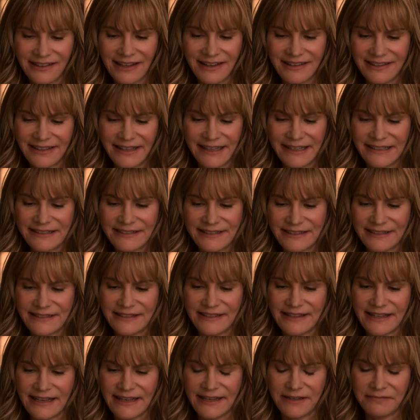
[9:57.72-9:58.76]
Nothing. It's just
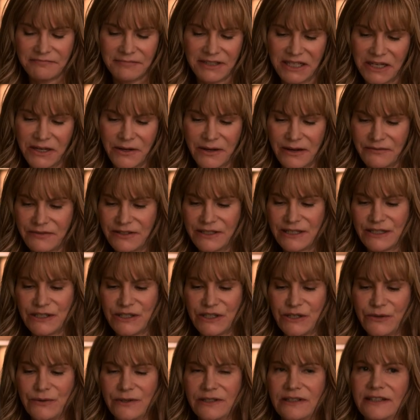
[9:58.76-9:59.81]
that, you know, ever since
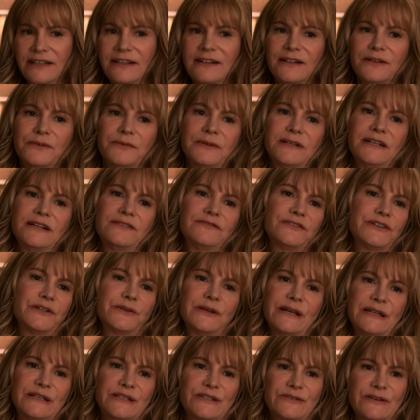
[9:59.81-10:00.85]
you were little, whenever you
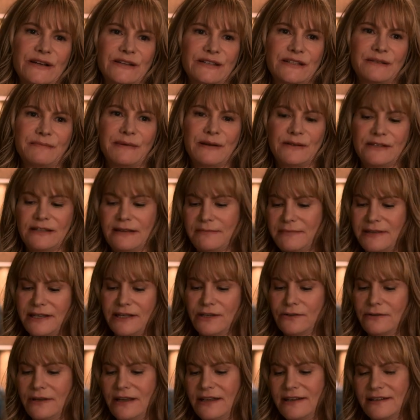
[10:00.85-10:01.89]
get stressed about something,
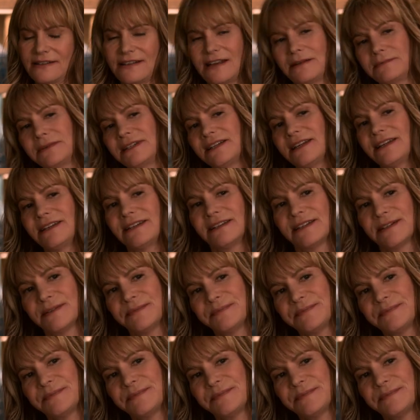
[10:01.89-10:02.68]
you get a tummy ache.